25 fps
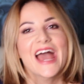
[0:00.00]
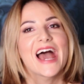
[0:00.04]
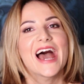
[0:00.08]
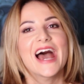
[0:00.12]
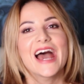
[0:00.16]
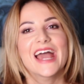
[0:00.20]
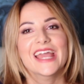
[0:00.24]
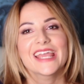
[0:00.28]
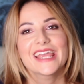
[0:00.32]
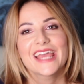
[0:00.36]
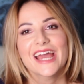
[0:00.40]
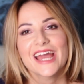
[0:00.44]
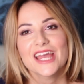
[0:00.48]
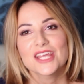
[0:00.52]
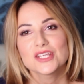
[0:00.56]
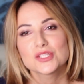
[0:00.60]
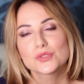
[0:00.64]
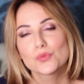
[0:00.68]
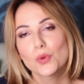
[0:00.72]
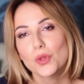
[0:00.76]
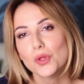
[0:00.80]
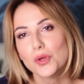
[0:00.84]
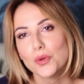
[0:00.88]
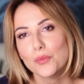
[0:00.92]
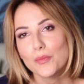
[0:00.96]
Hi guys,
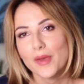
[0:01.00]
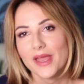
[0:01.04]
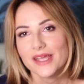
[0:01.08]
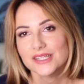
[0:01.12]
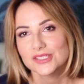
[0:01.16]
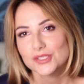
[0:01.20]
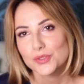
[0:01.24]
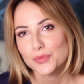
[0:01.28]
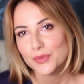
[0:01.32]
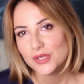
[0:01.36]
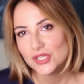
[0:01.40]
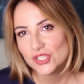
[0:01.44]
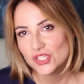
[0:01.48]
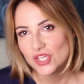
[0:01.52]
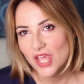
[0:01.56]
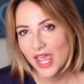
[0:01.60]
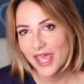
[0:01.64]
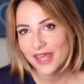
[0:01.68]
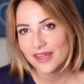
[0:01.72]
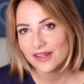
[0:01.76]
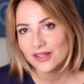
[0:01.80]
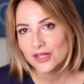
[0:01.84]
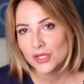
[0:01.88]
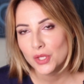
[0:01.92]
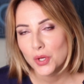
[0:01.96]
welcome back to my
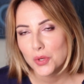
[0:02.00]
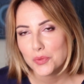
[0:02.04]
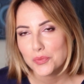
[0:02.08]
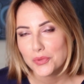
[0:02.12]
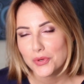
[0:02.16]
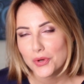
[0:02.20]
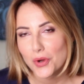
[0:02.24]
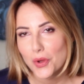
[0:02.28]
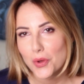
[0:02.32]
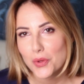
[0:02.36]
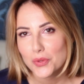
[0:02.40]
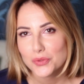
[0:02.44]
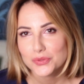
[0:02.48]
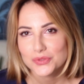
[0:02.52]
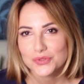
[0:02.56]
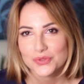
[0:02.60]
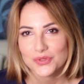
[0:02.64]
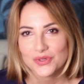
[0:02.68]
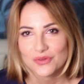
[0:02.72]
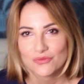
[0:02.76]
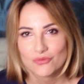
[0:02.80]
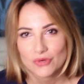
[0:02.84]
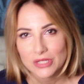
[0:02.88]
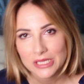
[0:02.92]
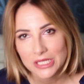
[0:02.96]
channel. Hope you're all
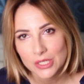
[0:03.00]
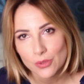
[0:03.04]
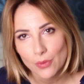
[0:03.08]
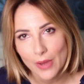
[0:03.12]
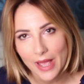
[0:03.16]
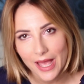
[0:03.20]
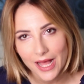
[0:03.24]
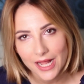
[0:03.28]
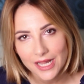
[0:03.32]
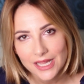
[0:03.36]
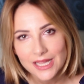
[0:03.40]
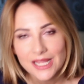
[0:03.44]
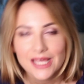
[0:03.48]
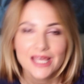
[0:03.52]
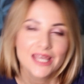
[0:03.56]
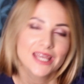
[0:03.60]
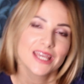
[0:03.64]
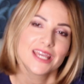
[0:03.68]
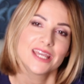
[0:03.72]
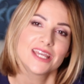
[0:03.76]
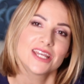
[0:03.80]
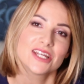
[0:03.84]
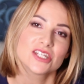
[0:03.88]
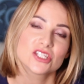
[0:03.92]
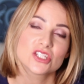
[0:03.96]
doing really well.
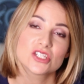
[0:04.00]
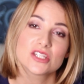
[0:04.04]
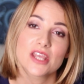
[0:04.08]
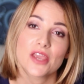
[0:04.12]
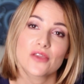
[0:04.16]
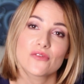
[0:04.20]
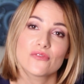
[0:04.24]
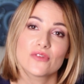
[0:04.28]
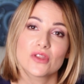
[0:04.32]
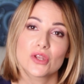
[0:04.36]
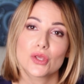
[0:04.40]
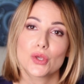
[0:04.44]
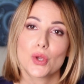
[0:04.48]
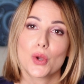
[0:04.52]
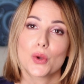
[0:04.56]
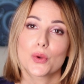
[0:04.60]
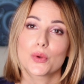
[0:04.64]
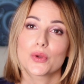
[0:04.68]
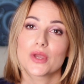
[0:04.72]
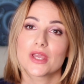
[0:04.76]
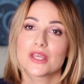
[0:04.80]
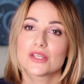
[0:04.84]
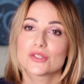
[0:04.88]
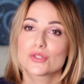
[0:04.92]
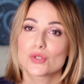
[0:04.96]
Today's video
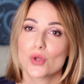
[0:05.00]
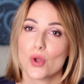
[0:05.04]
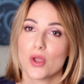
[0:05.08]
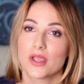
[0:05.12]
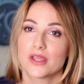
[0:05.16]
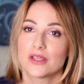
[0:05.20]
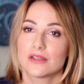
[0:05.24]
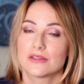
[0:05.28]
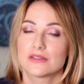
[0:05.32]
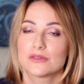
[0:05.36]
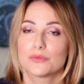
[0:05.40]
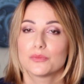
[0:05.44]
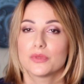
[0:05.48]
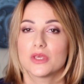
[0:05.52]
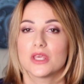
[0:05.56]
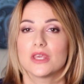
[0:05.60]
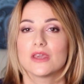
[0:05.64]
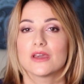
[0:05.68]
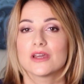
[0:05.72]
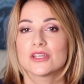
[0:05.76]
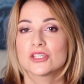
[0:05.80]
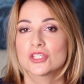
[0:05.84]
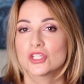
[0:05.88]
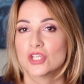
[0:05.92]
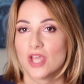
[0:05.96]
is going to
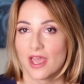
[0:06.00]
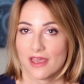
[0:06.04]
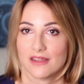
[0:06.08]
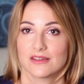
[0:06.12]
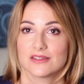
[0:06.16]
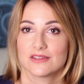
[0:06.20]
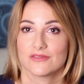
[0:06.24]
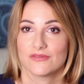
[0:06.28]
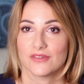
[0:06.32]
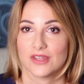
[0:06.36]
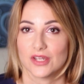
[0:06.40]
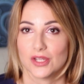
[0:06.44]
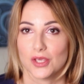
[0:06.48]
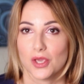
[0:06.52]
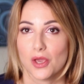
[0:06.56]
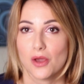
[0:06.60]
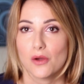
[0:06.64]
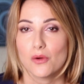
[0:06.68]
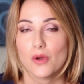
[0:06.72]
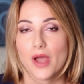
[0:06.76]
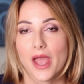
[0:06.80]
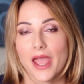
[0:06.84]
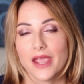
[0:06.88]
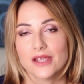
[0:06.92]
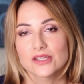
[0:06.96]
be a chatty
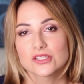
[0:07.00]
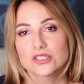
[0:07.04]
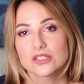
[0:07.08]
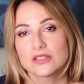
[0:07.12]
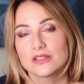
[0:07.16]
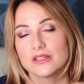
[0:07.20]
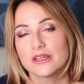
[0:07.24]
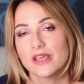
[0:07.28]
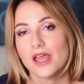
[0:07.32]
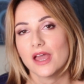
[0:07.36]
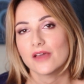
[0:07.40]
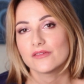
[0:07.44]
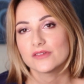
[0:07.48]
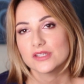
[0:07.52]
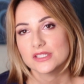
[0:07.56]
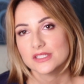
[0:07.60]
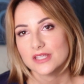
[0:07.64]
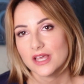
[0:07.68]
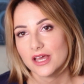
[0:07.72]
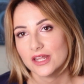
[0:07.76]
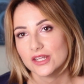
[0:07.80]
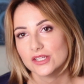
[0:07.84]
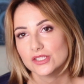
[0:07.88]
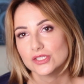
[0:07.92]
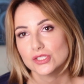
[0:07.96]
video. Actually, I've
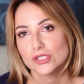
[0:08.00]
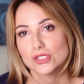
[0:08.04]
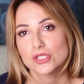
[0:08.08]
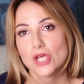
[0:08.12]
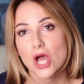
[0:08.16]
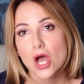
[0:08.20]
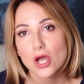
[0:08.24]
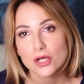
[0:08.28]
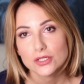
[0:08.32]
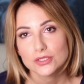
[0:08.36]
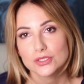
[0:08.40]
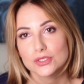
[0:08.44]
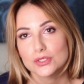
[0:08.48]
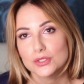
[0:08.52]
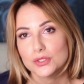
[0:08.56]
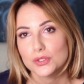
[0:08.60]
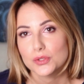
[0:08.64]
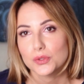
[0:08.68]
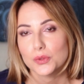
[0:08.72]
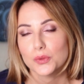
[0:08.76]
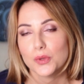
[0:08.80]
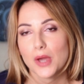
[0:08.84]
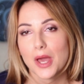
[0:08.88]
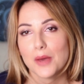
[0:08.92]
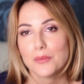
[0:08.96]
decided to talk to
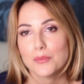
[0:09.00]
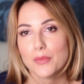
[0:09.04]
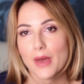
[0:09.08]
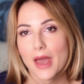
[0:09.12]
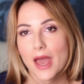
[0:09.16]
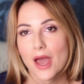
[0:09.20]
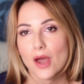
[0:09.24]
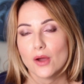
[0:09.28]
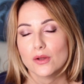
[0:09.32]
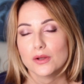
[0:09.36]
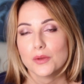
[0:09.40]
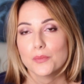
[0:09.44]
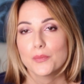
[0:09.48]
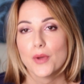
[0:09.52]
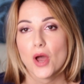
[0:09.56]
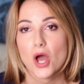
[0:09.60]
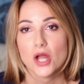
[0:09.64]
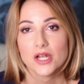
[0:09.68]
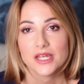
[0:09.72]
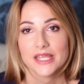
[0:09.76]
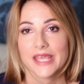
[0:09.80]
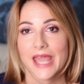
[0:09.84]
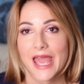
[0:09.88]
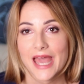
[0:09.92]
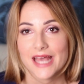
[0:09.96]
you about
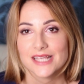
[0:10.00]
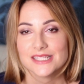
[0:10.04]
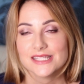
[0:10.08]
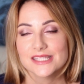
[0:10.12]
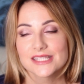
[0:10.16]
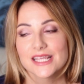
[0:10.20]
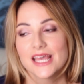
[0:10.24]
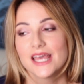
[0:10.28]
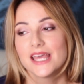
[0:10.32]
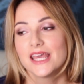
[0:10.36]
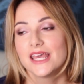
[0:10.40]
podcasts.